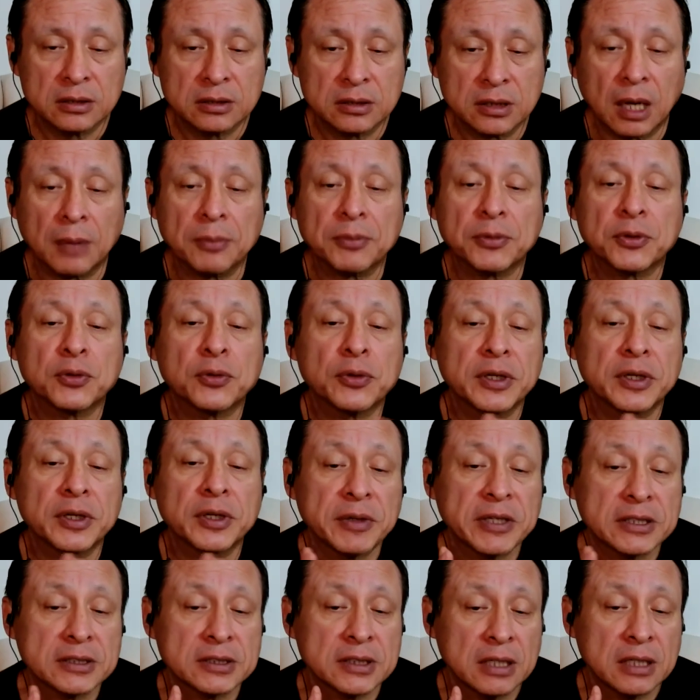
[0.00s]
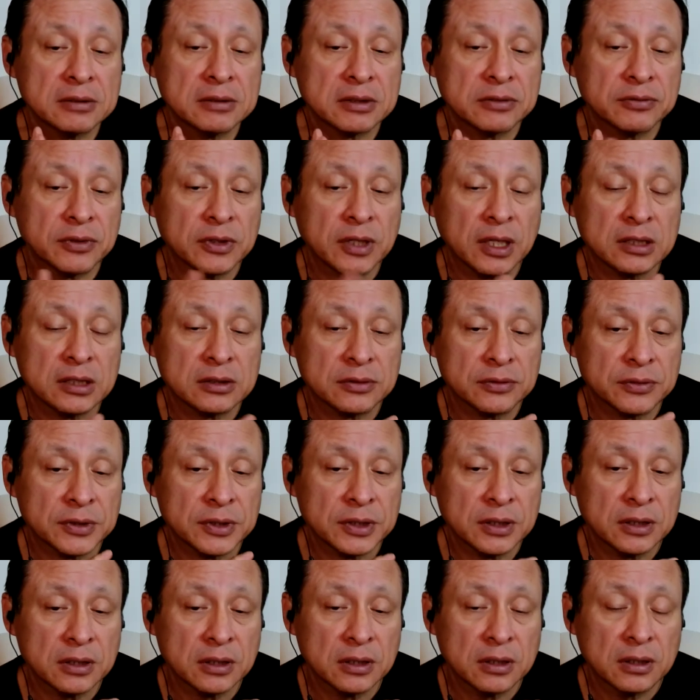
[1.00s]
top three biggest names in
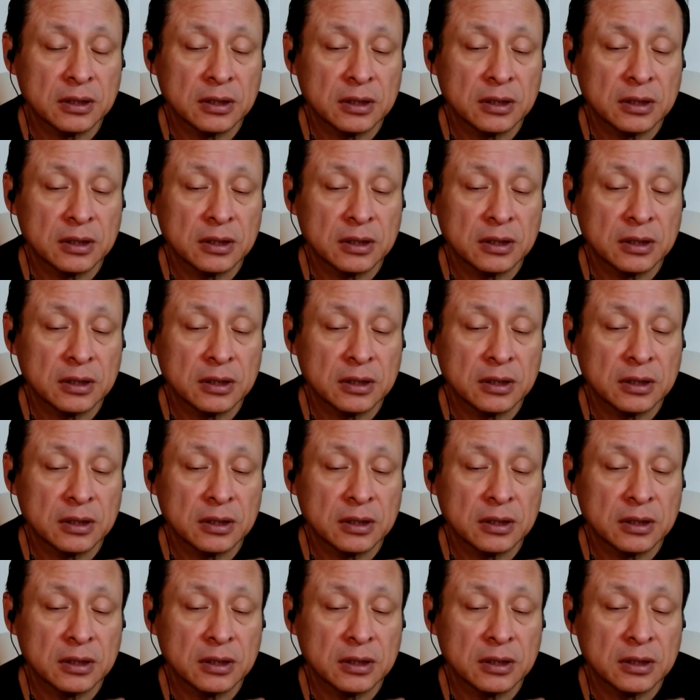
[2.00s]
philosophy,